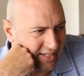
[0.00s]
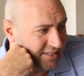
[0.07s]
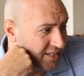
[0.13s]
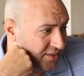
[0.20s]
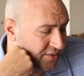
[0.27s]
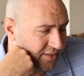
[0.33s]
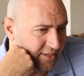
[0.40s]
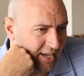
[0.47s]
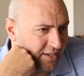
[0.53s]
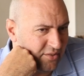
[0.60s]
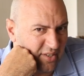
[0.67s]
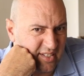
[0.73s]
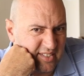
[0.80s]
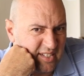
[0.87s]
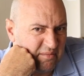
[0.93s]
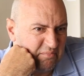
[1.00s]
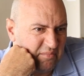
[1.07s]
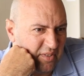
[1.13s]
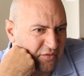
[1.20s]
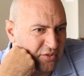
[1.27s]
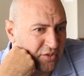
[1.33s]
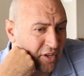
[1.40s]
I said to Andrew, I said,
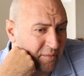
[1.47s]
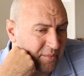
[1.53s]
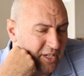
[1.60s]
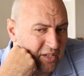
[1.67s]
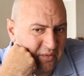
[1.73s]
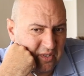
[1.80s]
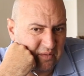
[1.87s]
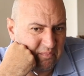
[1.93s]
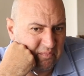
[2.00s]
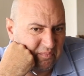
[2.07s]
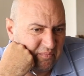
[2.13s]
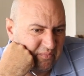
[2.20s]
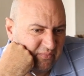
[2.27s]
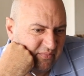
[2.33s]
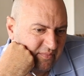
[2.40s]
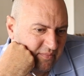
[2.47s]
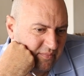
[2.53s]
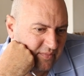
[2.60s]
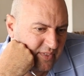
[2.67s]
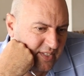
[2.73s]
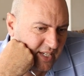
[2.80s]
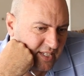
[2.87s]
if you told me you were
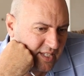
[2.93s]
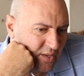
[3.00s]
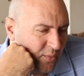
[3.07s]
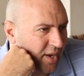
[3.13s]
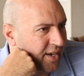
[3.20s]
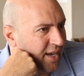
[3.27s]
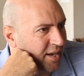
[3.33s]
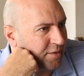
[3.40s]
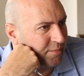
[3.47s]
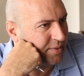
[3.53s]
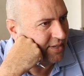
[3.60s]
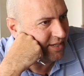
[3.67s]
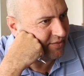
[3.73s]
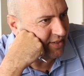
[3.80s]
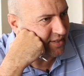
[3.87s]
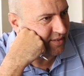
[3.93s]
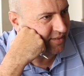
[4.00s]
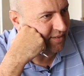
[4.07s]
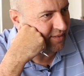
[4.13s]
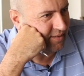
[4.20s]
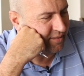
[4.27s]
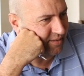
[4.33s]
sixty-one, I would believe it.
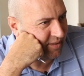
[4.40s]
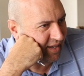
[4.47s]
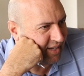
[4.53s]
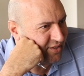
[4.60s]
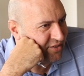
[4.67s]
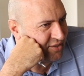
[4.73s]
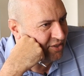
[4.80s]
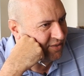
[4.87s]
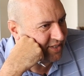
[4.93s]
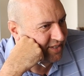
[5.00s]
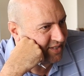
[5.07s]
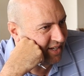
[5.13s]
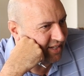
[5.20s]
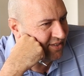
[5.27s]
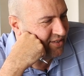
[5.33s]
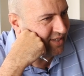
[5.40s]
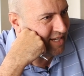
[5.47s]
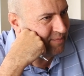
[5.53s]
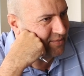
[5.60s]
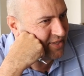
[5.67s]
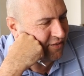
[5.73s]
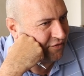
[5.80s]
How do you do it? How do you
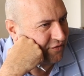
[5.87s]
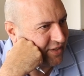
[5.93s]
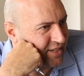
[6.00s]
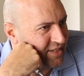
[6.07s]
keep so fit